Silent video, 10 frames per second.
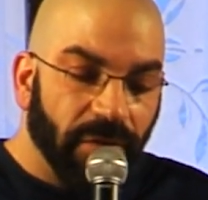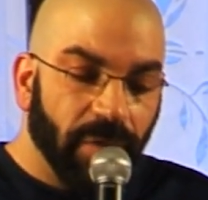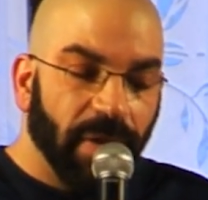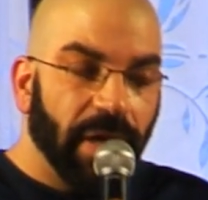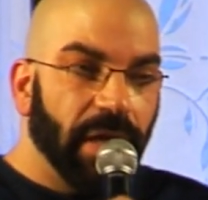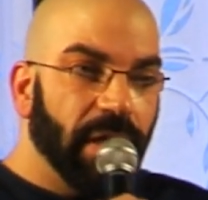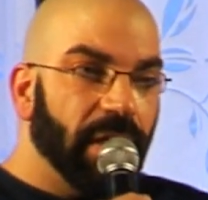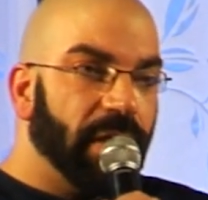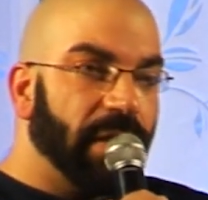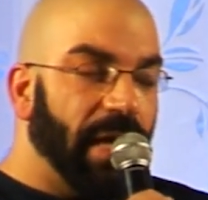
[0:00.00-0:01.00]

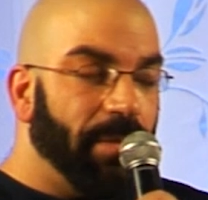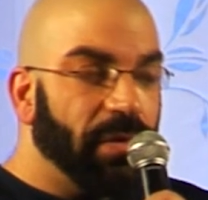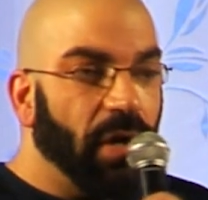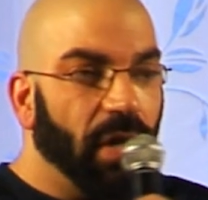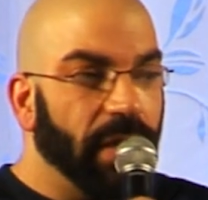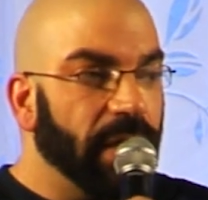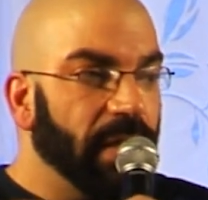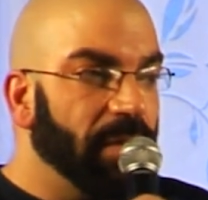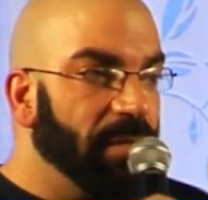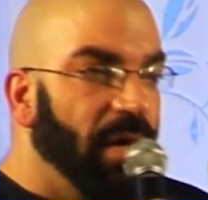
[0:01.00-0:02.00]
everybody kept
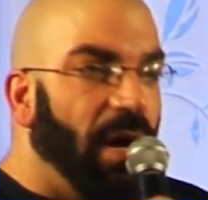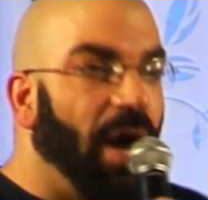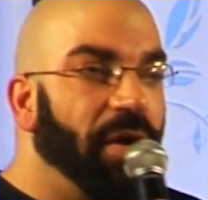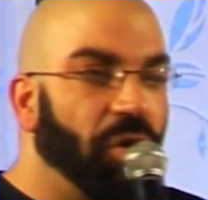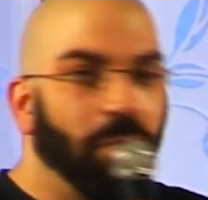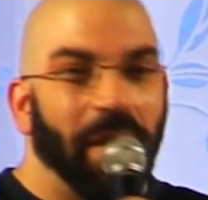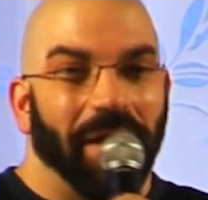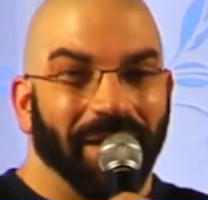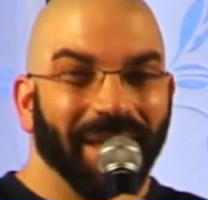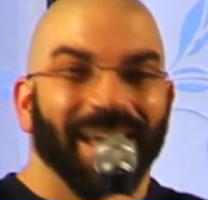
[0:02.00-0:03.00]
calling him Iron
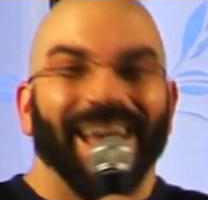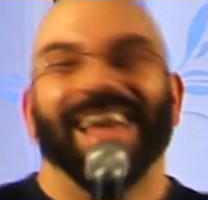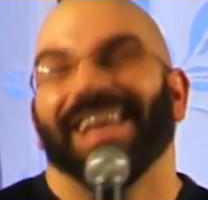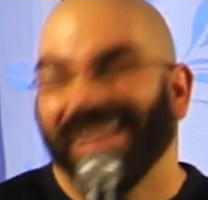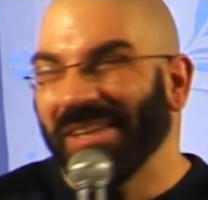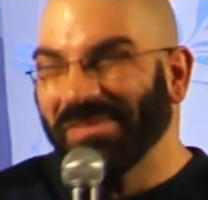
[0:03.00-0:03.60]
Man.